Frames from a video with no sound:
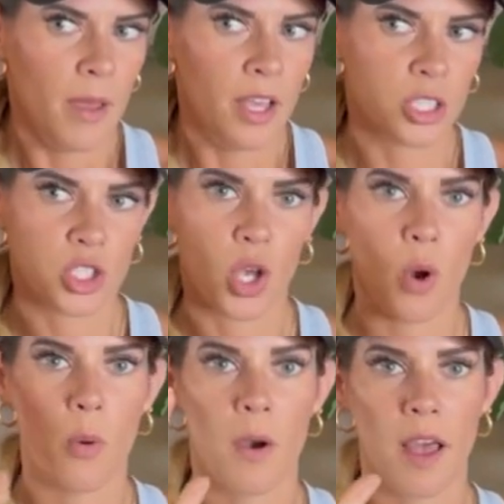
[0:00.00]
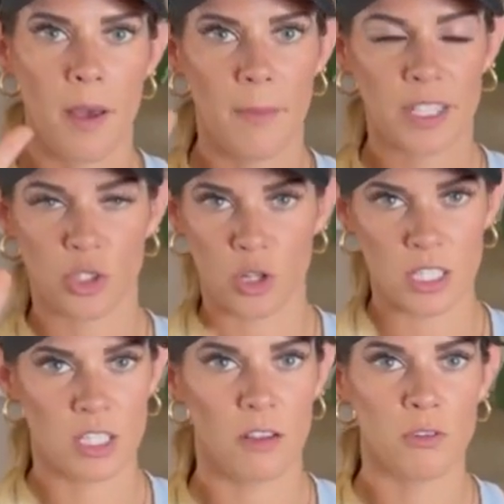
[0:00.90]
So my
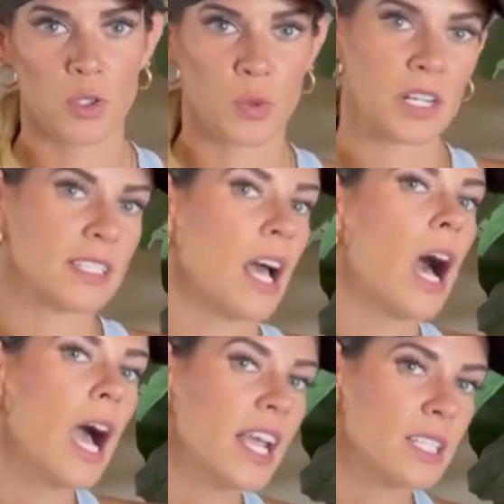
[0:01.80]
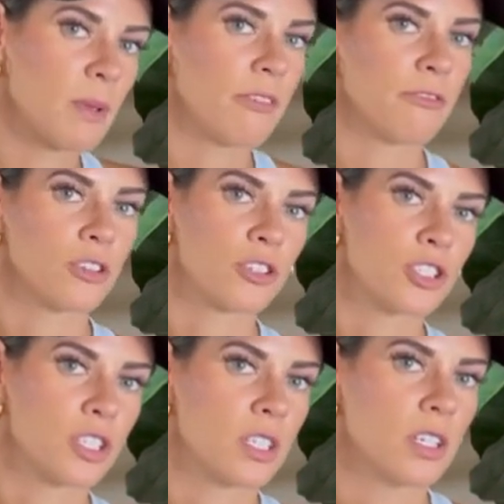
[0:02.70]
stress levels weren't as high as my
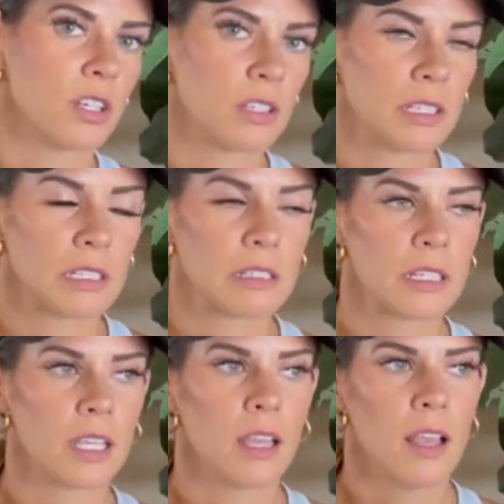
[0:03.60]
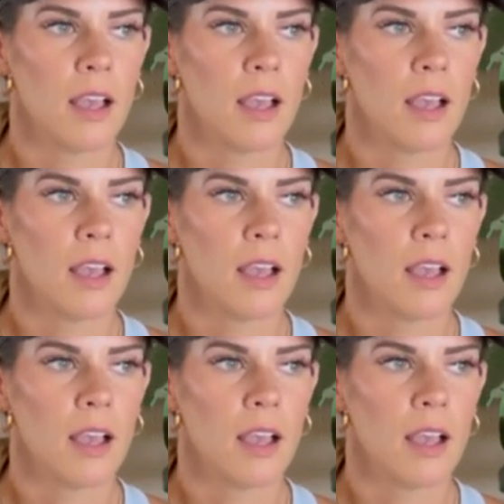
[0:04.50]
first year clinically.